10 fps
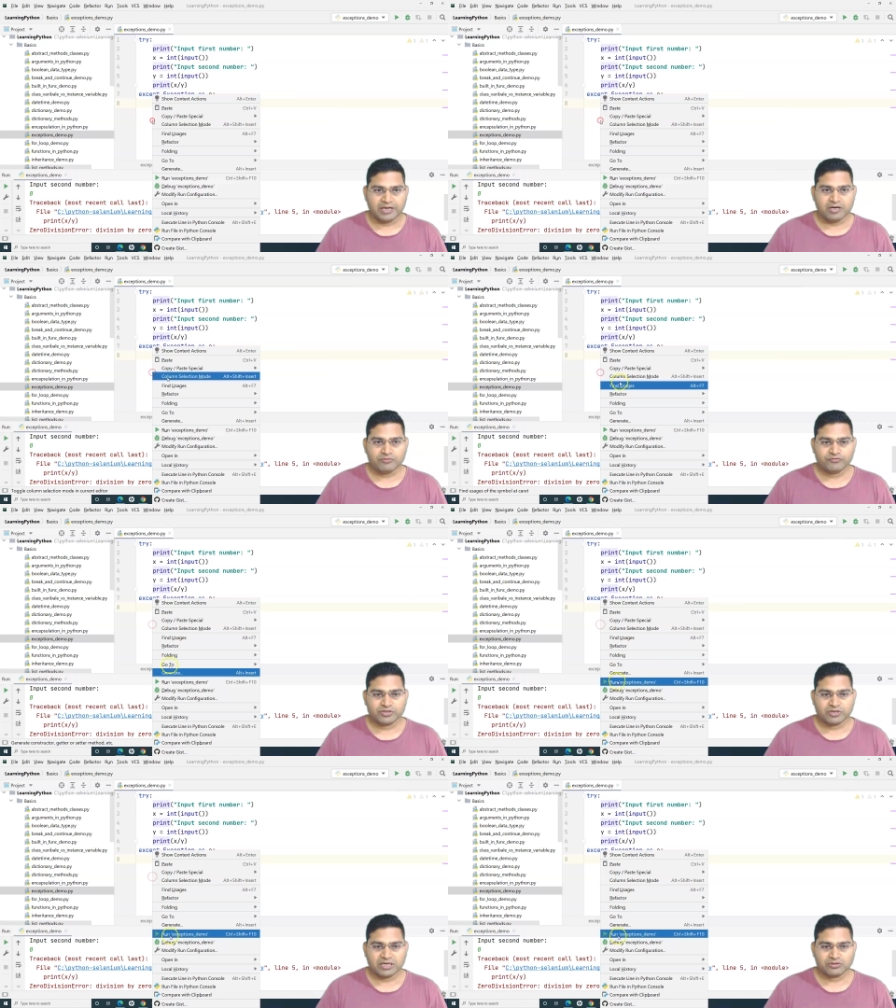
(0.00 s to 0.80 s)
Now if
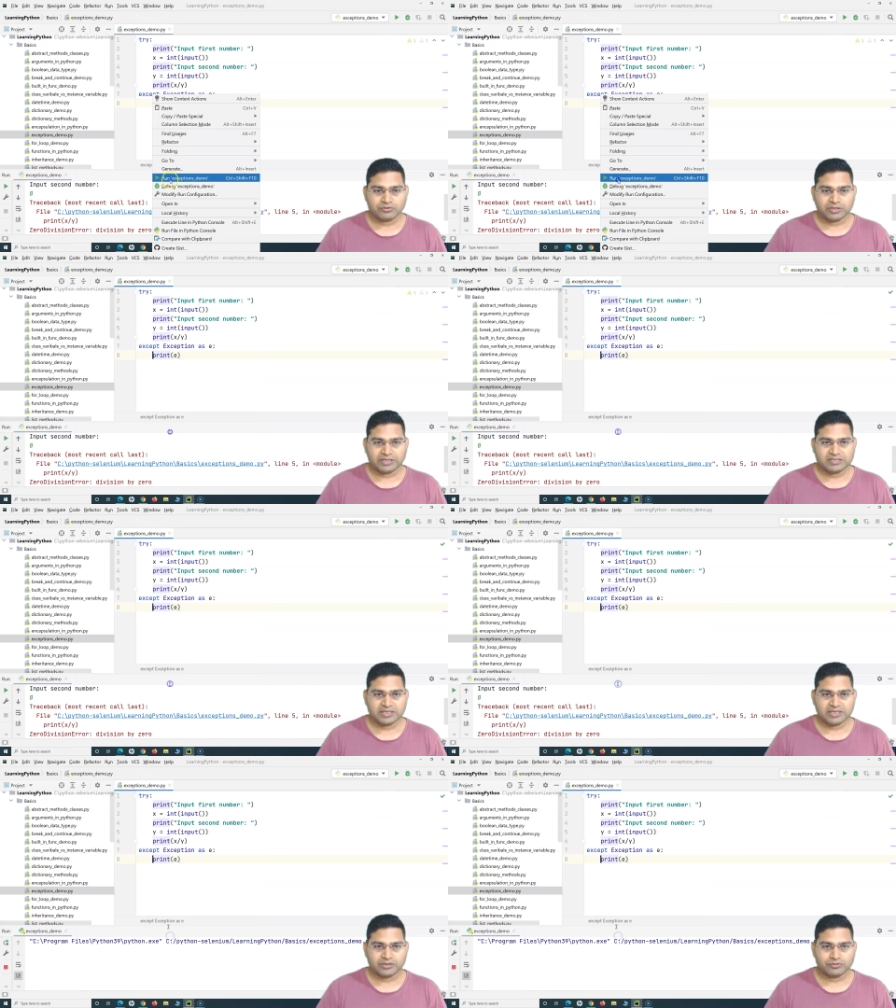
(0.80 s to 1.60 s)
we try to
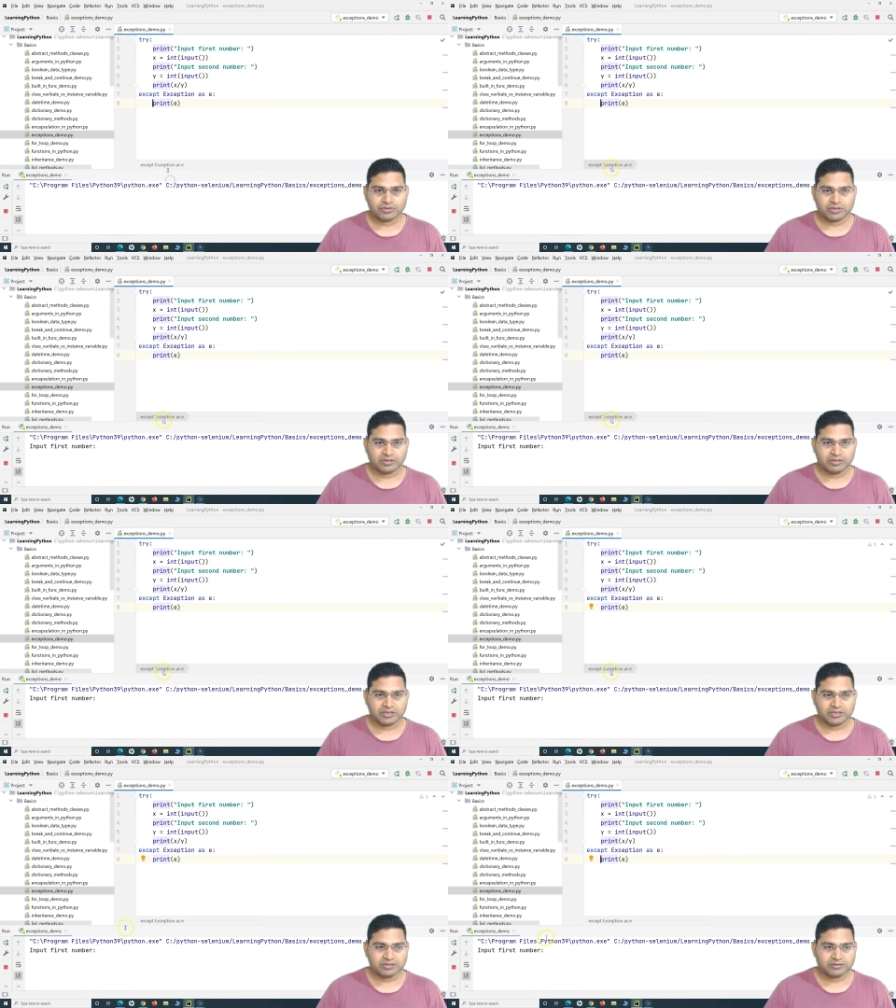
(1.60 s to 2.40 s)
execute
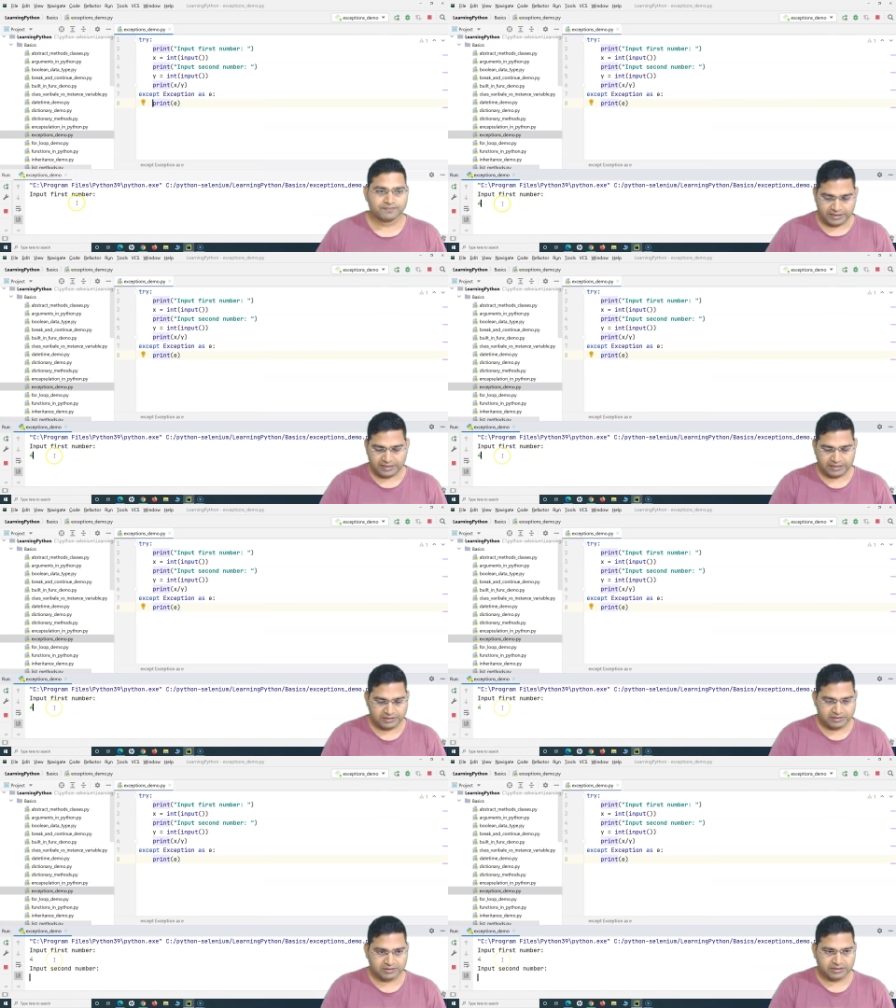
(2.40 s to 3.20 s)
this
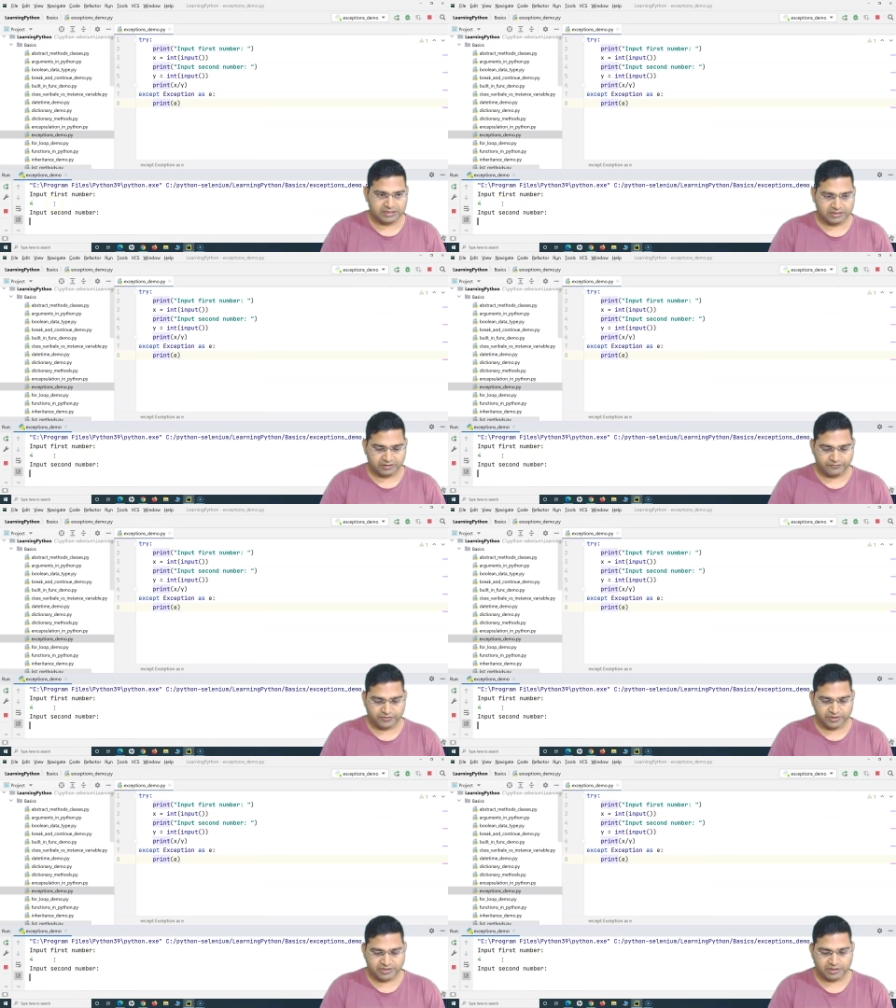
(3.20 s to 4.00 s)
and enter the
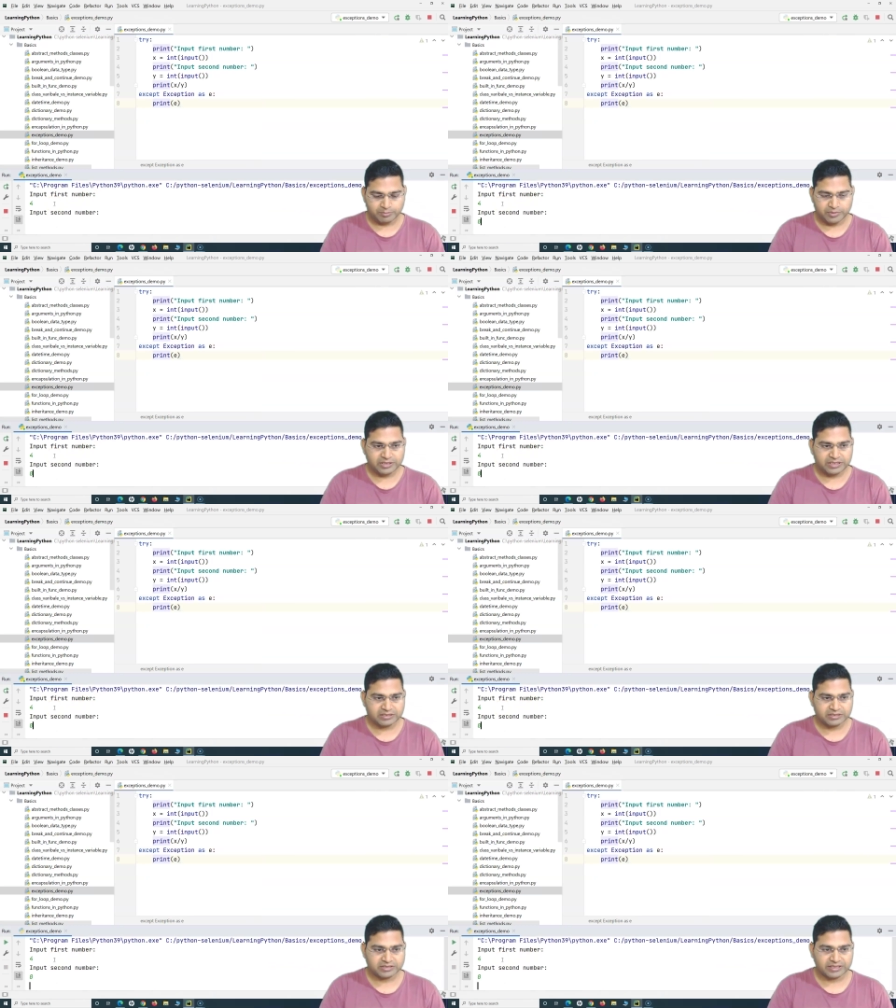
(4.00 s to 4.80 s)
first number,
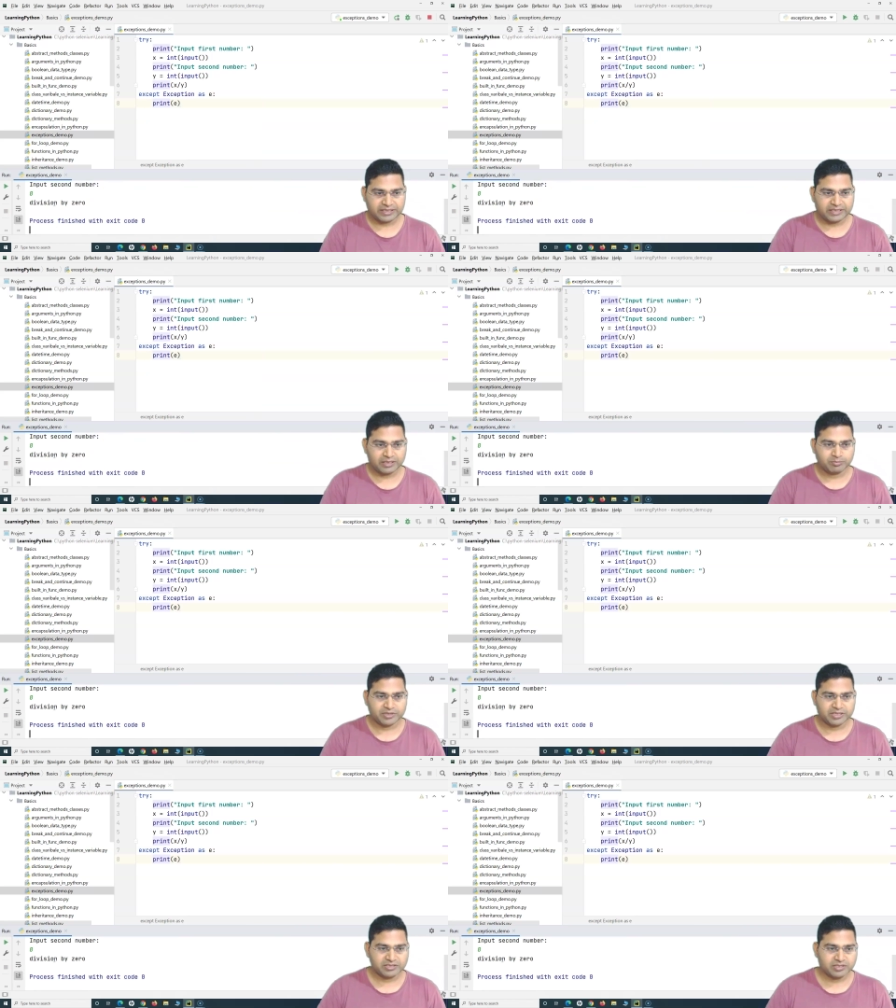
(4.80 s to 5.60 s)
enter second number
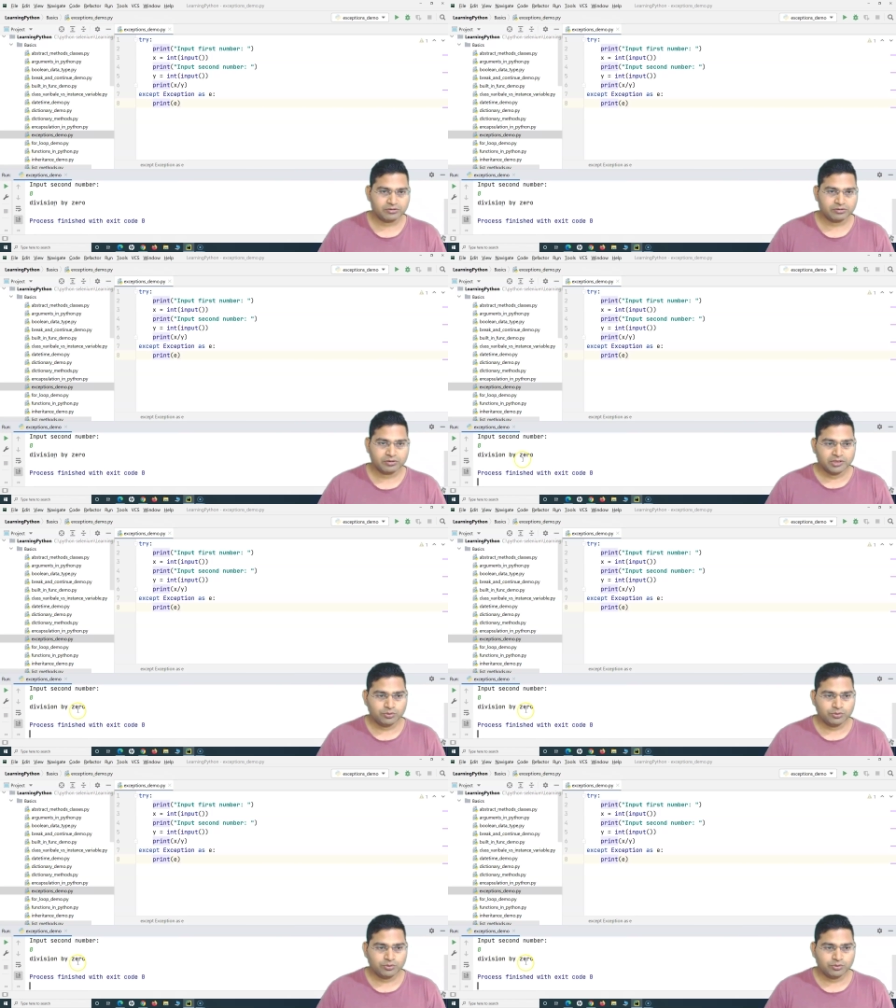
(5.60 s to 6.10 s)
as 0,